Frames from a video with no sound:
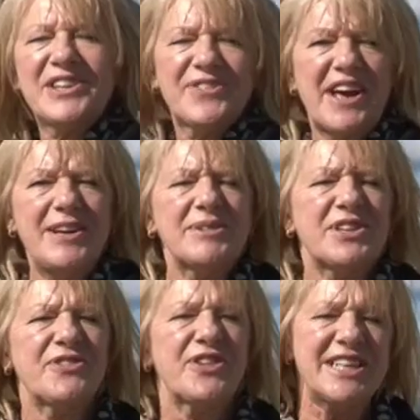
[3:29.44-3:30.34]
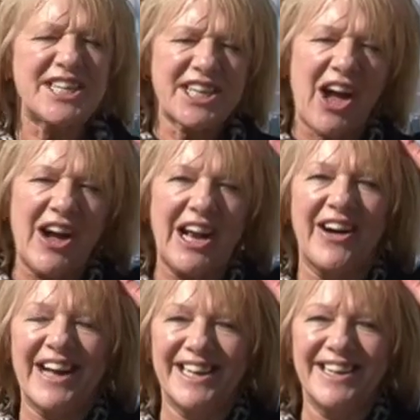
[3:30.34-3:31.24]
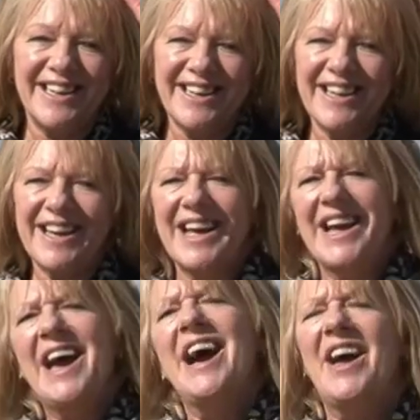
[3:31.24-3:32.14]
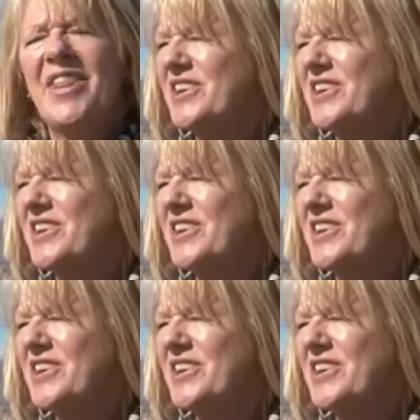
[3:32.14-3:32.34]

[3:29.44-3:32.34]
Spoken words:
it's famous for its skyline. And